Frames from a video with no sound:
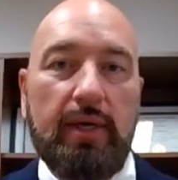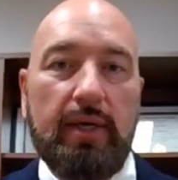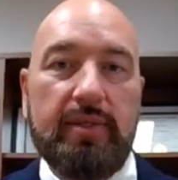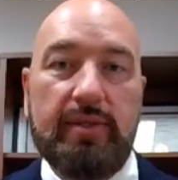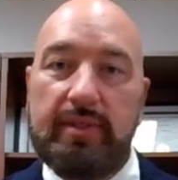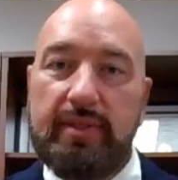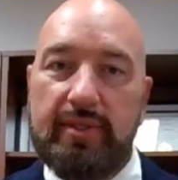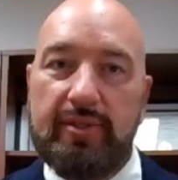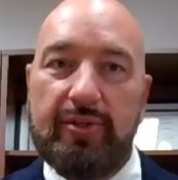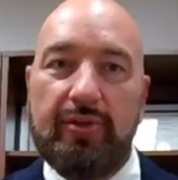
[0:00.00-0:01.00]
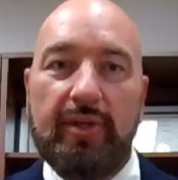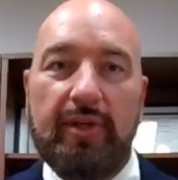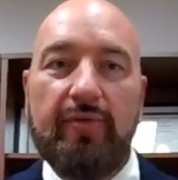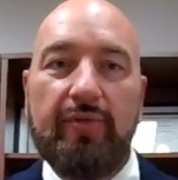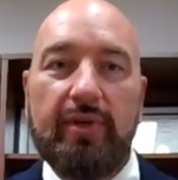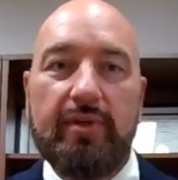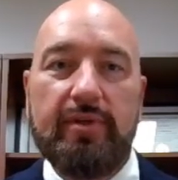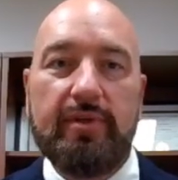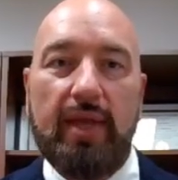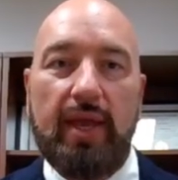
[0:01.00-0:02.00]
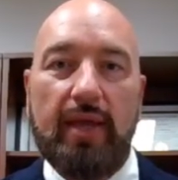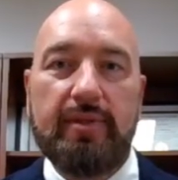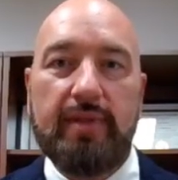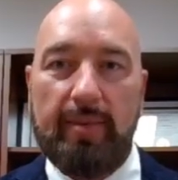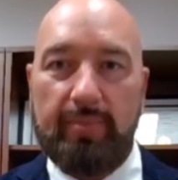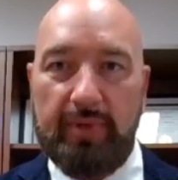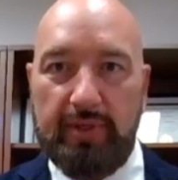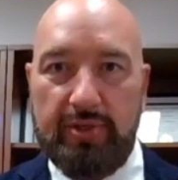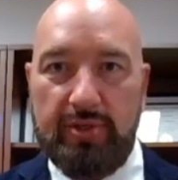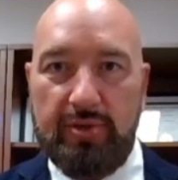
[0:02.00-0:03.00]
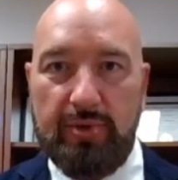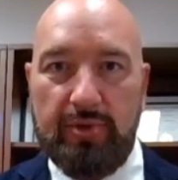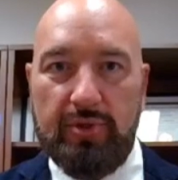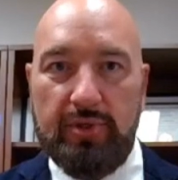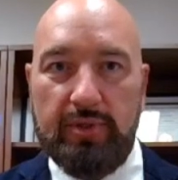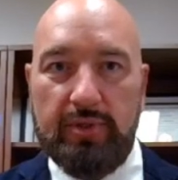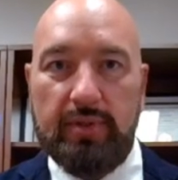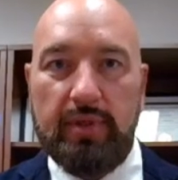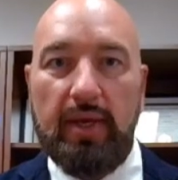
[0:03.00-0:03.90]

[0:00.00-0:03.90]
statistical inference, and sampling distributions,